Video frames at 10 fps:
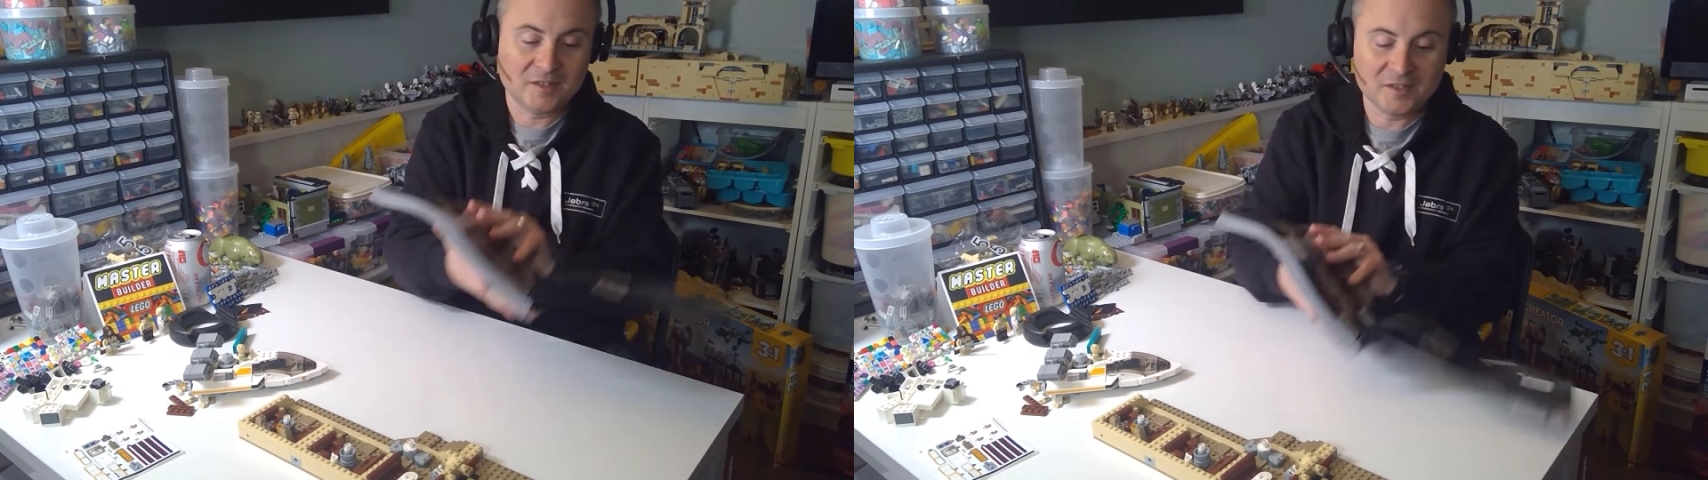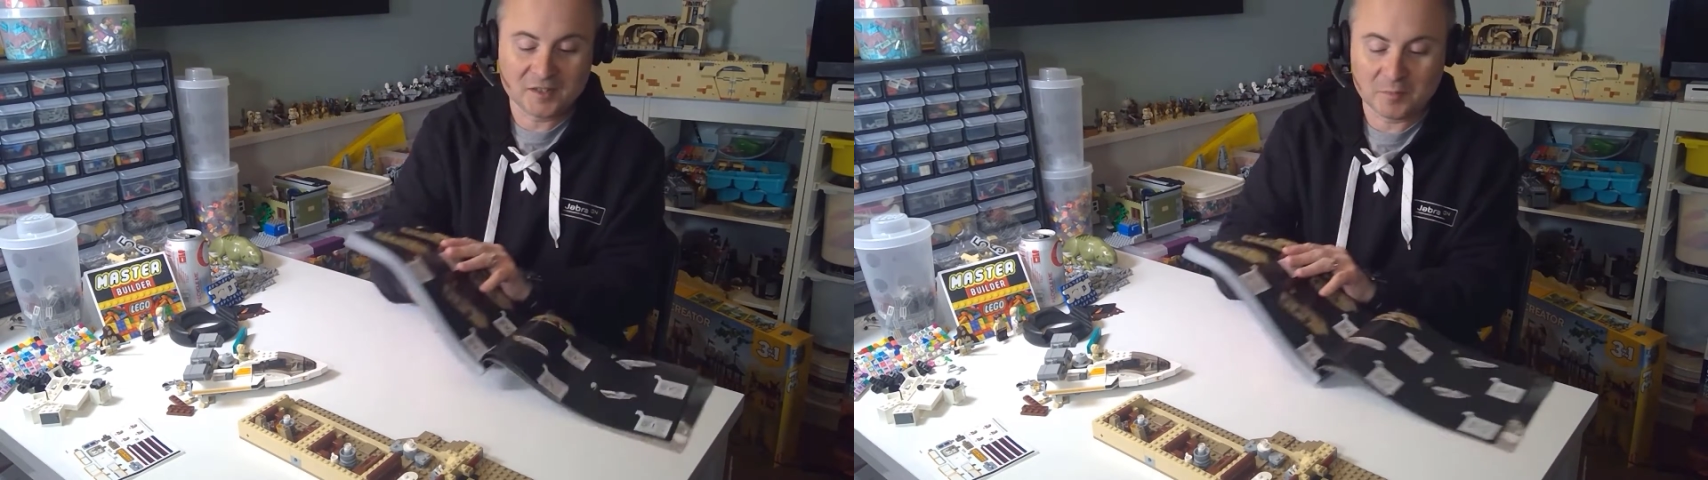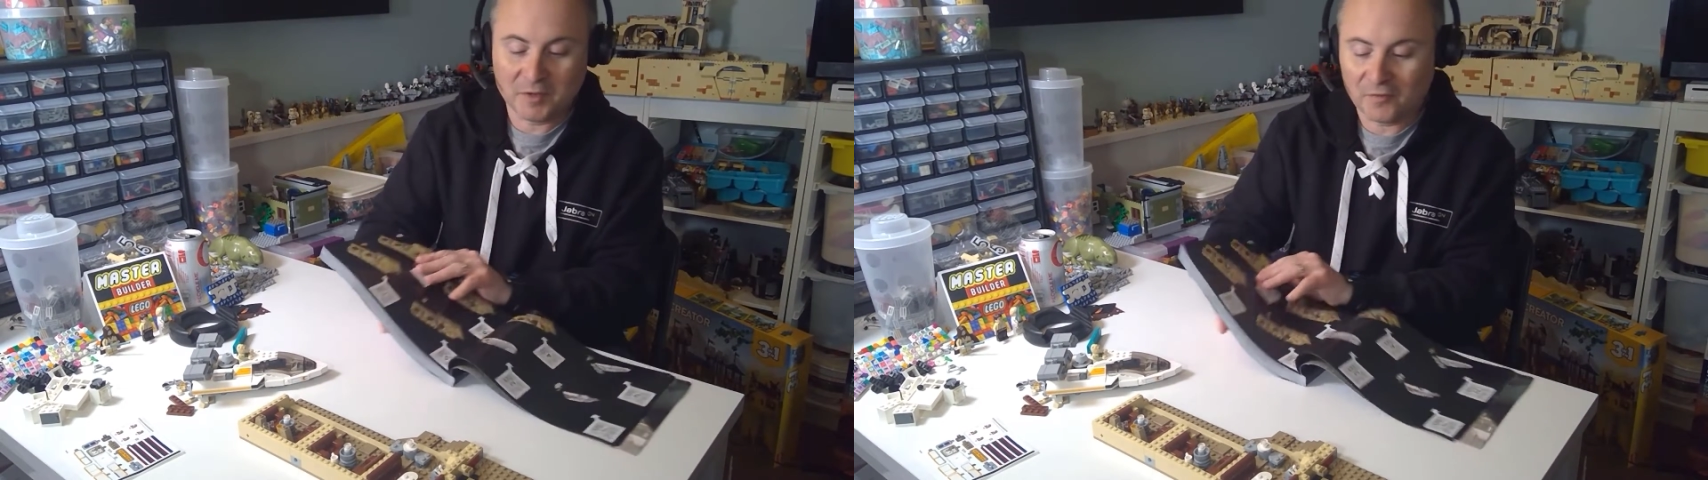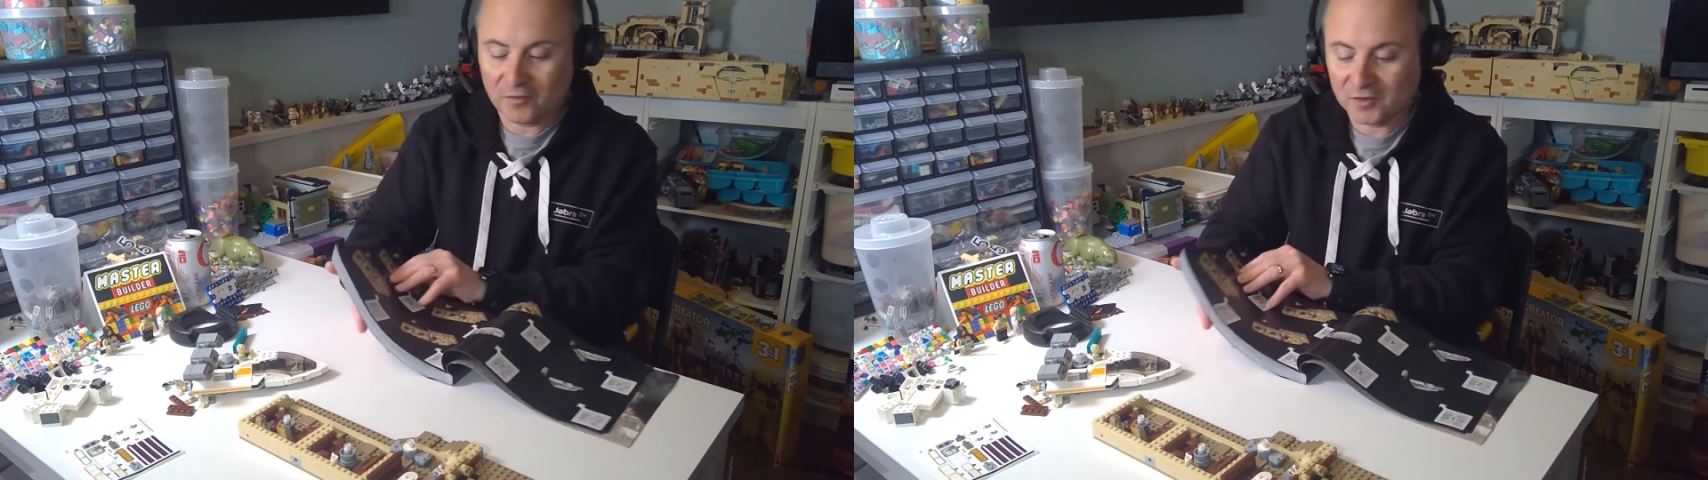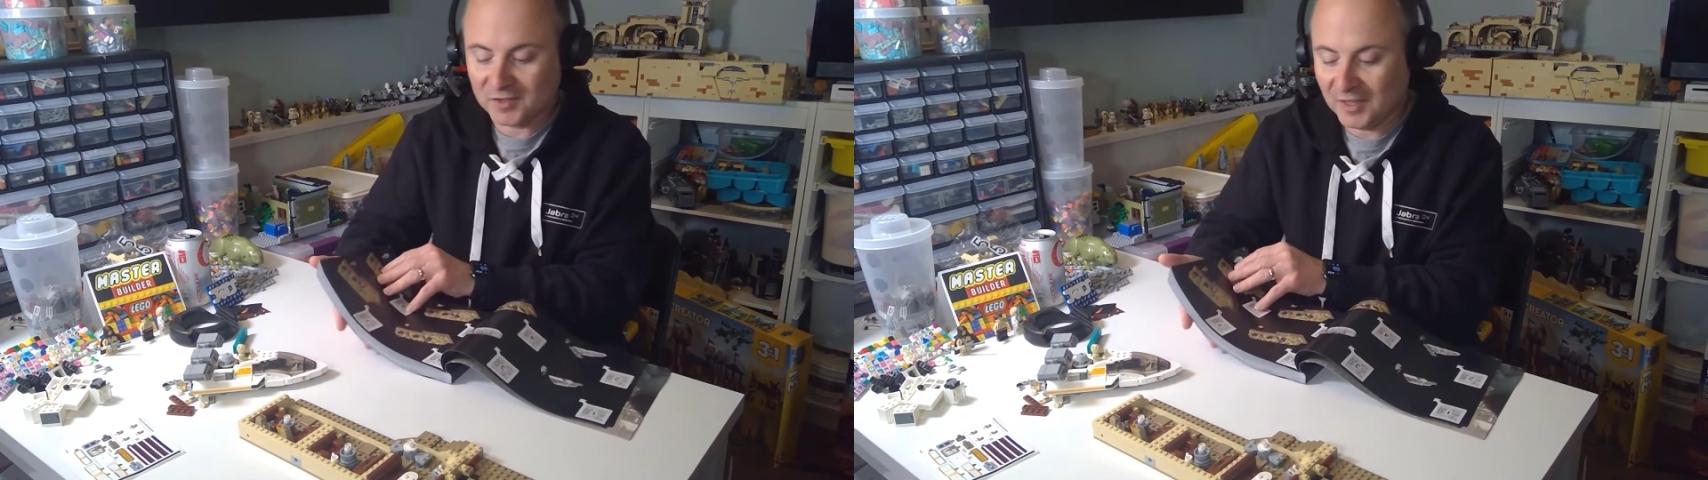This is my
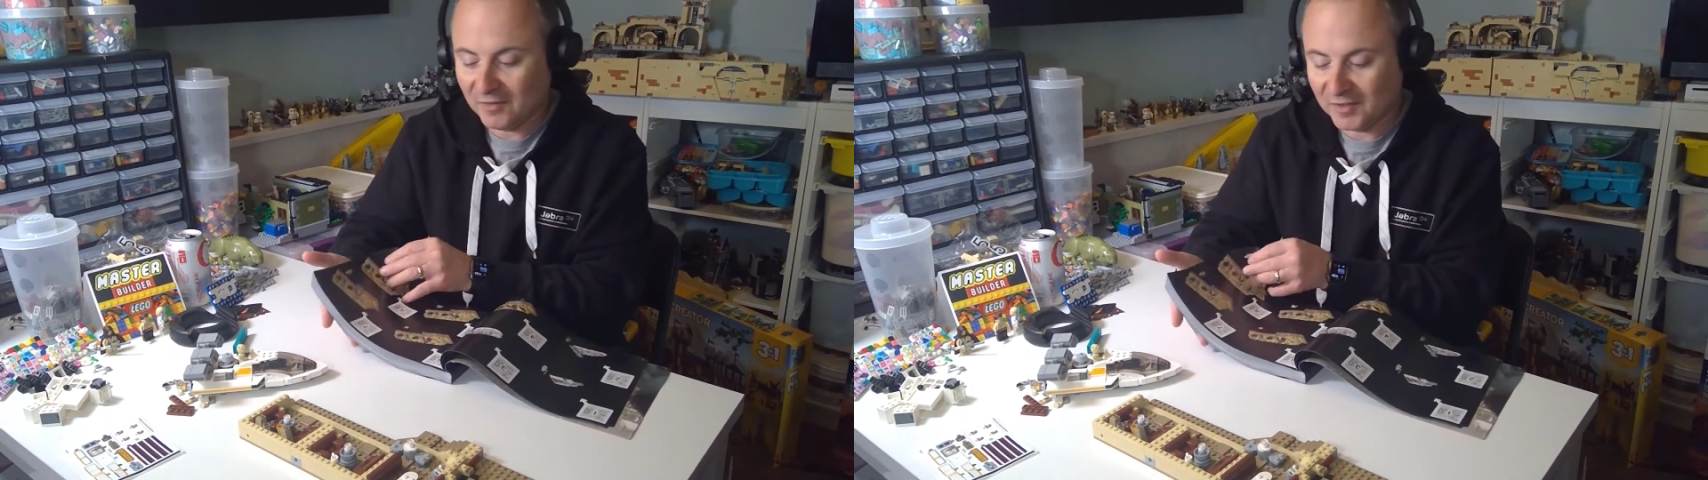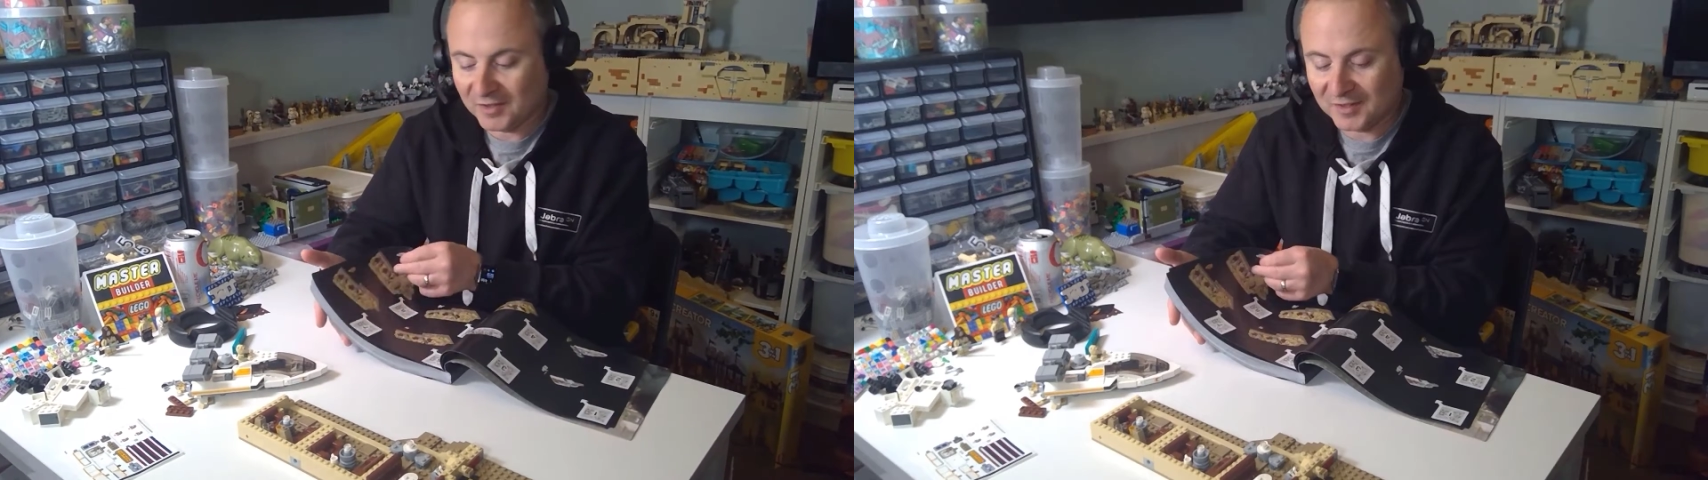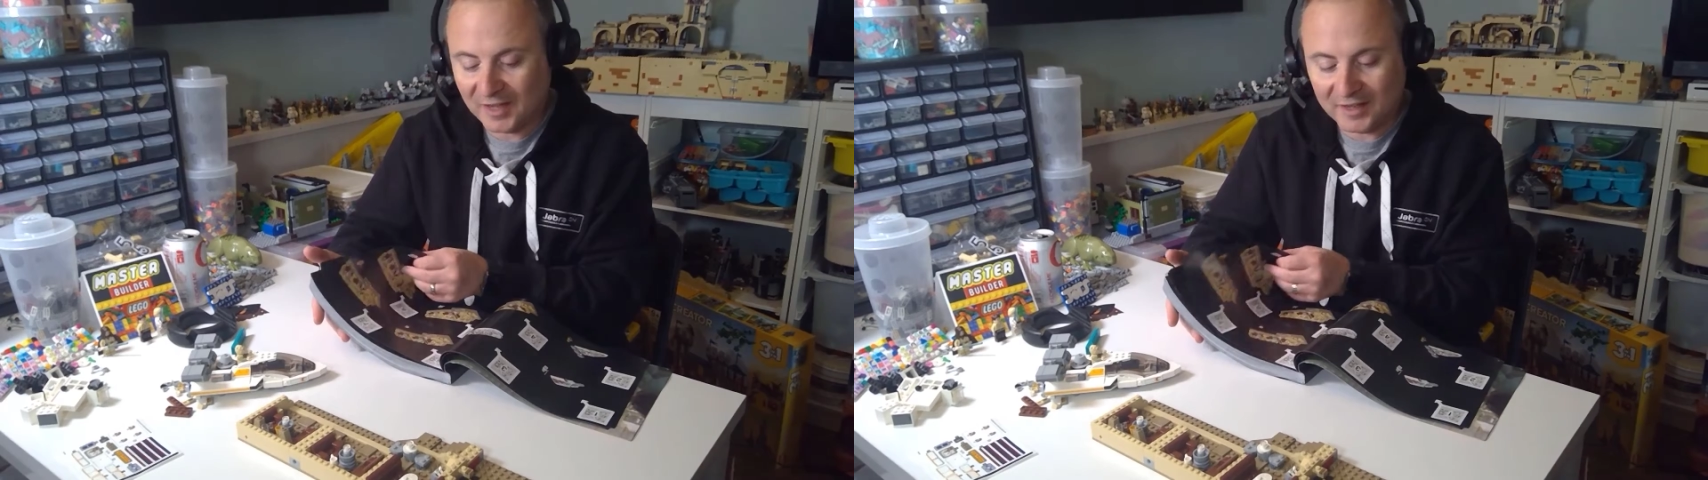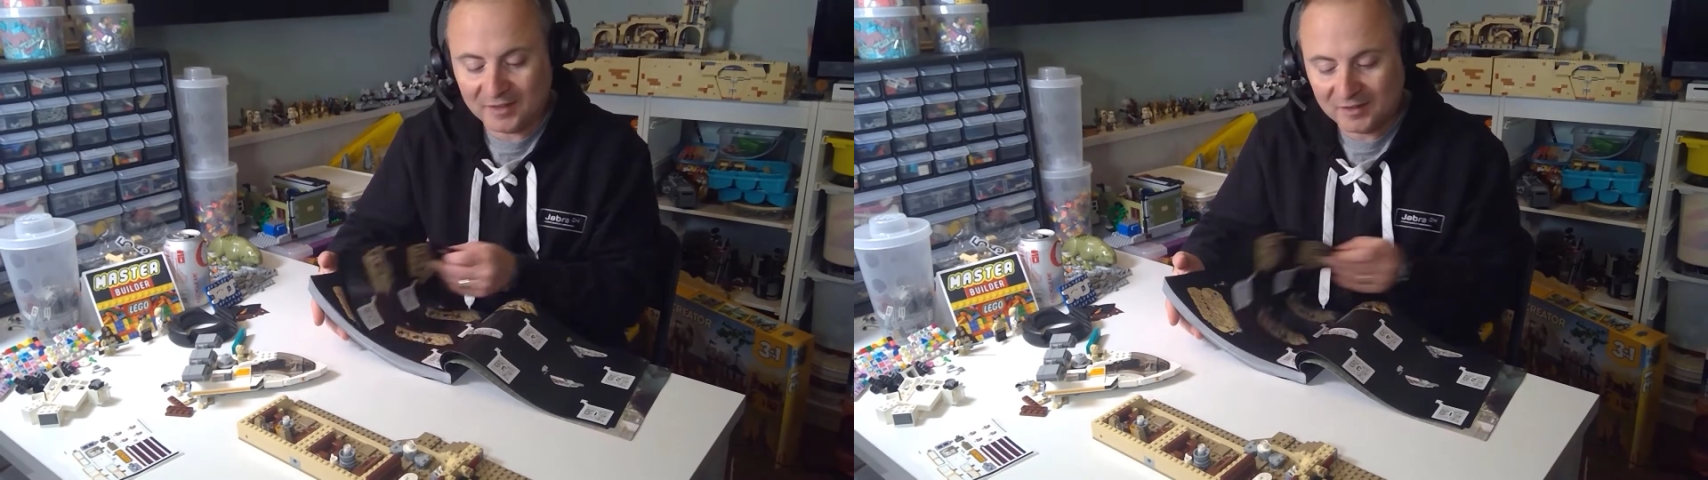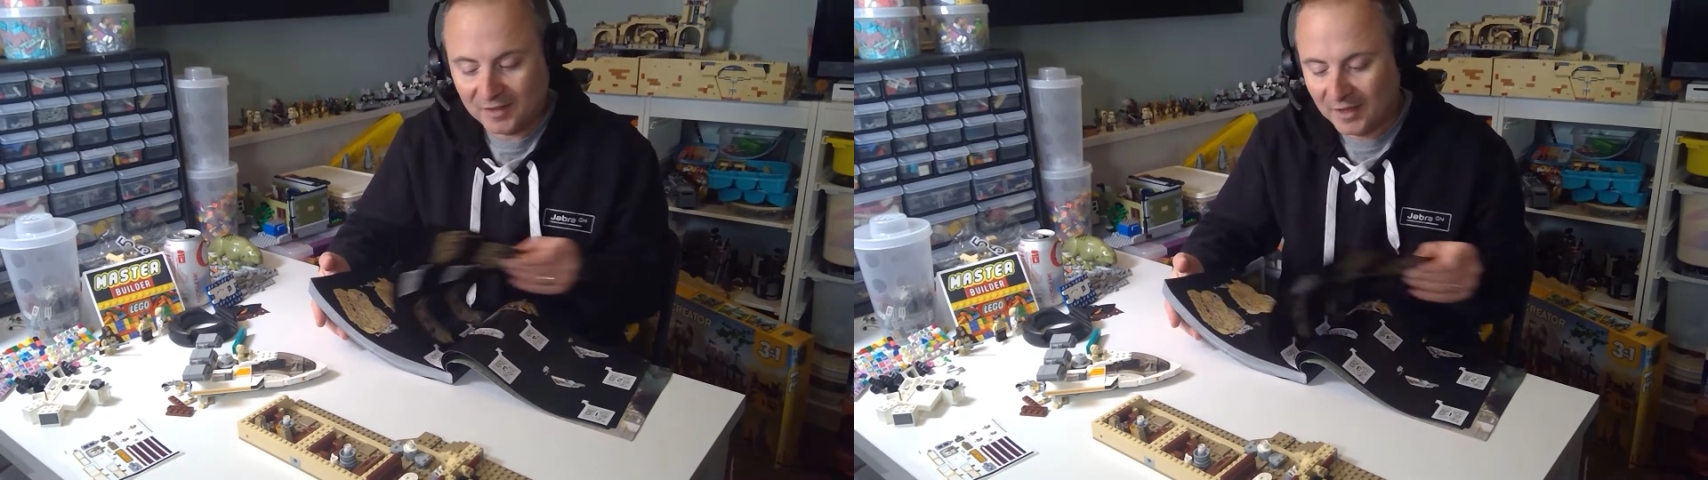first set this
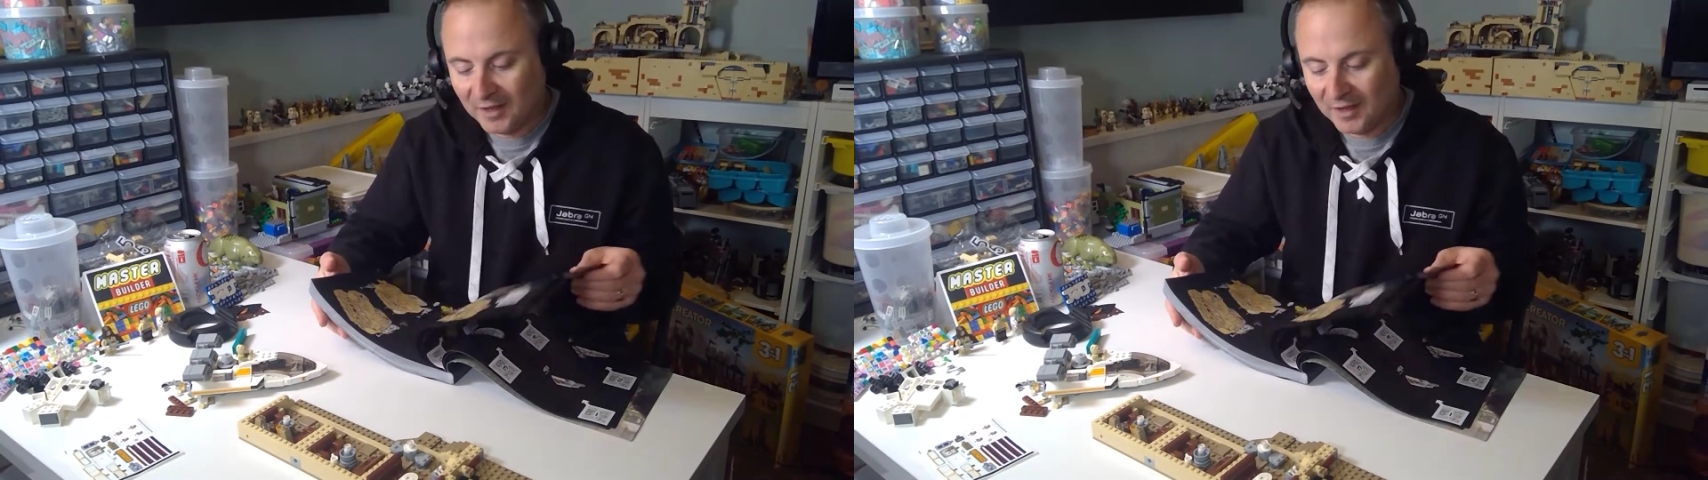size